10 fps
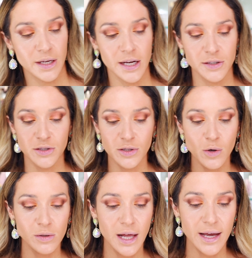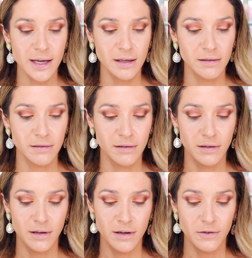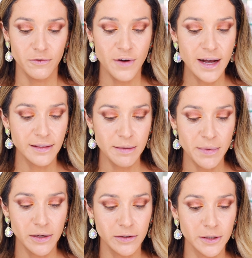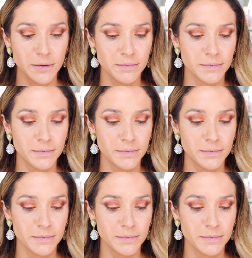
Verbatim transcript: It's so light, finely milled.